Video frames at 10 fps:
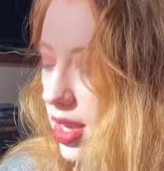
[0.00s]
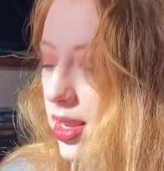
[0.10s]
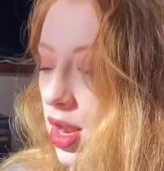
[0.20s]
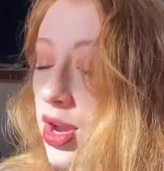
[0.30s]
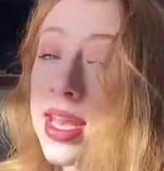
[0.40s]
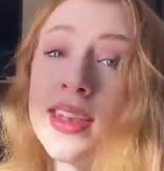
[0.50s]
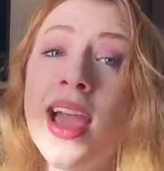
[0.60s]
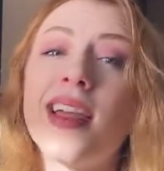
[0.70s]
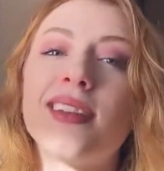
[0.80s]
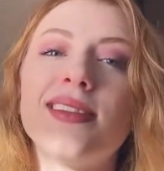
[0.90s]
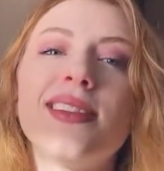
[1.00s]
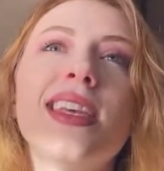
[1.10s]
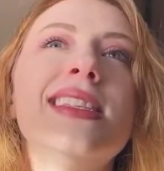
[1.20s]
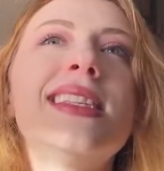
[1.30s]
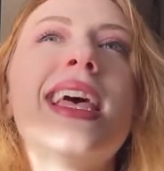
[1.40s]
Okay, next
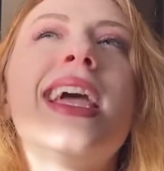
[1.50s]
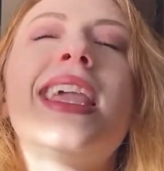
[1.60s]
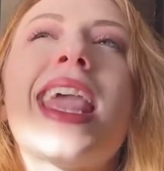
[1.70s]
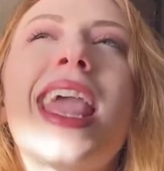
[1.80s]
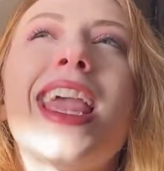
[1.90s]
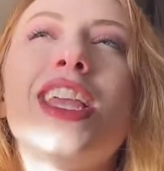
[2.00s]
is like a